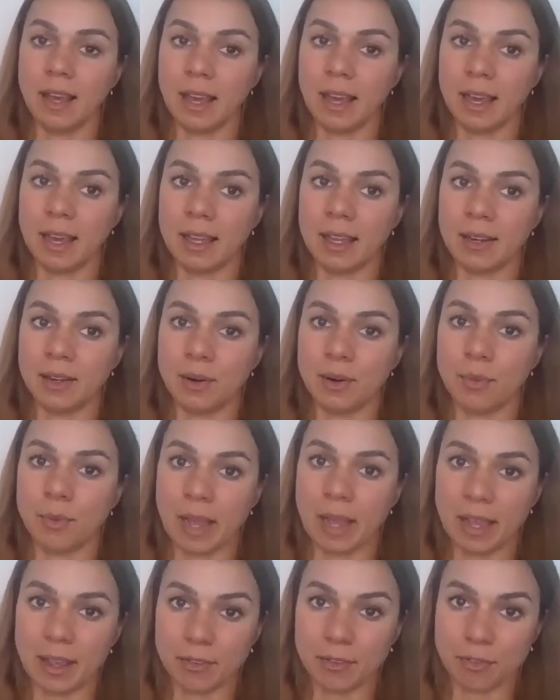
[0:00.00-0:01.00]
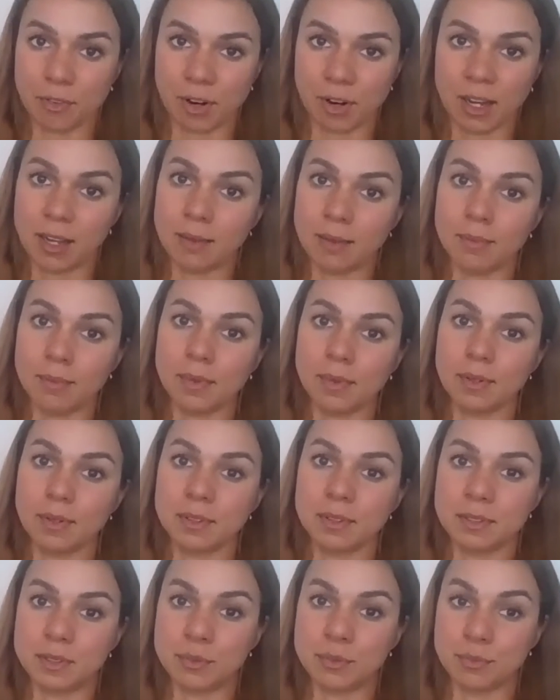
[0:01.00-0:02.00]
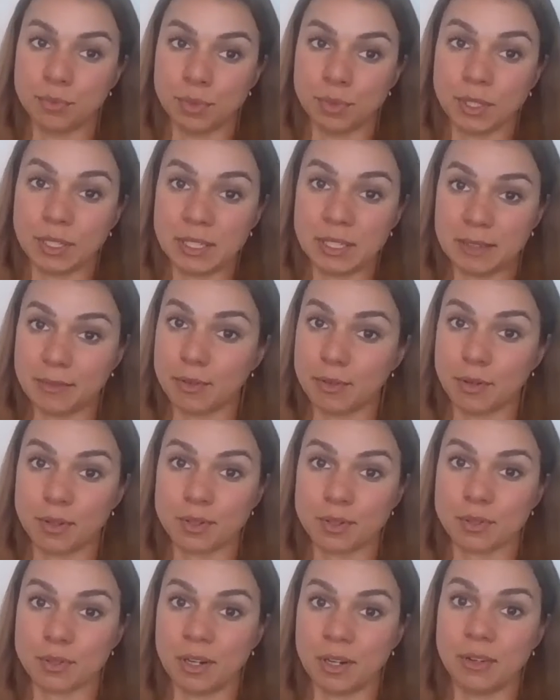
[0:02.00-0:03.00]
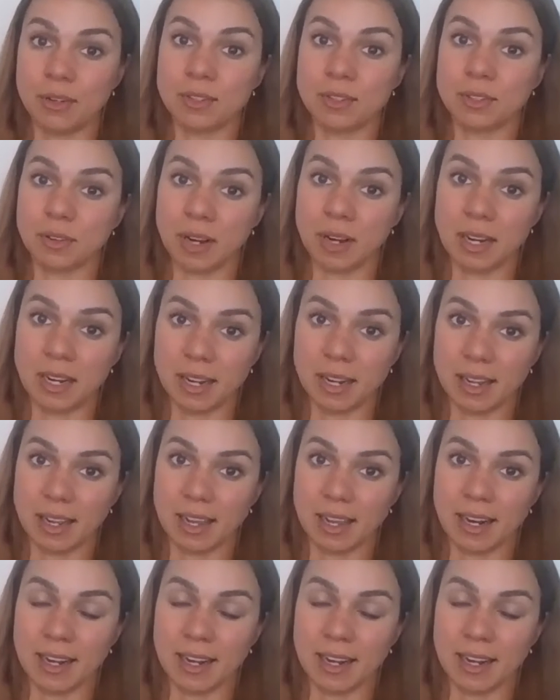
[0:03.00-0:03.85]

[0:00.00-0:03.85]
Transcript: and away from really difficult, strenuous training.